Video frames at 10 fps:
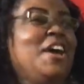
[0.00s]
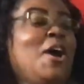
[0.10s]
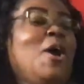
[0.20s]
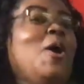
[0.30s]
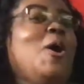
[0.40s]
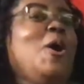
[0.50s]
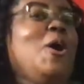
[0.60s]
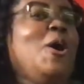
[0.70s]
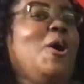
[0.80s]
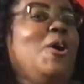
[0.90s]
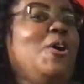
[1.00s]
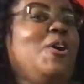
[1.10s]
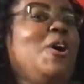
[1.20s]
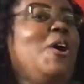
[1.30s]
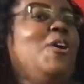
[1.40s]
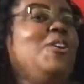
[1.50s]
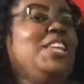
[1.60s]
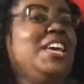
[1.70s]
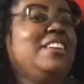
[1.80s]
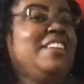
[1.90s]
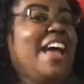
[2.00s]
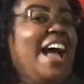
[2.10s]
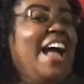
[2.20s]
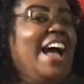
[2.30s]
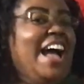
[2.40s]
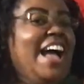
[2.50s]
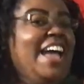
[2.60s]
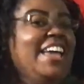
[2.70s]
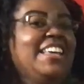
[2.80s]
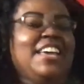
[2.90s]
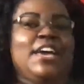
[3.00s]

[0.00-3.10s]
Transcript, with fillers: Holy Night."